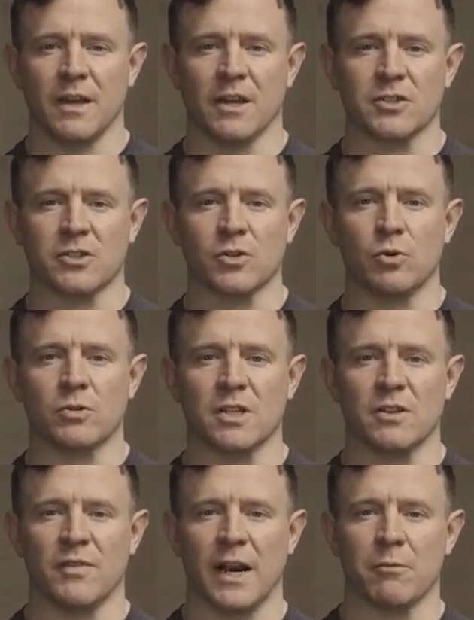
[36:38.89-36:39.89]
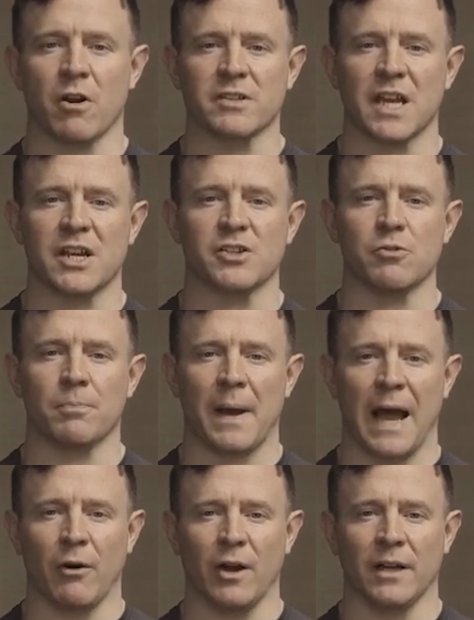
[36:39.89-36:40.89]
as a tool to develop rotational
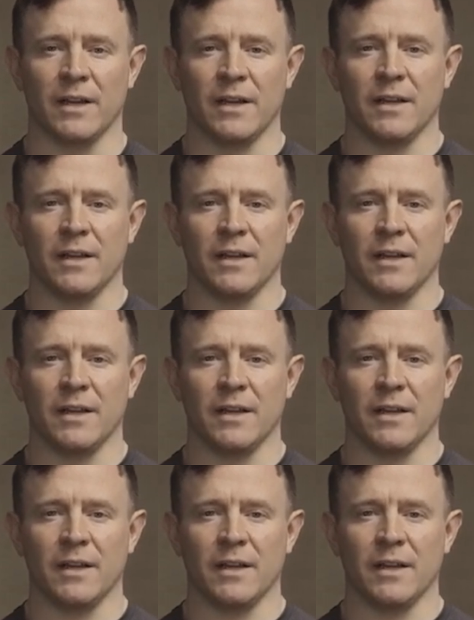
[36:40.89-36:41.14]
power,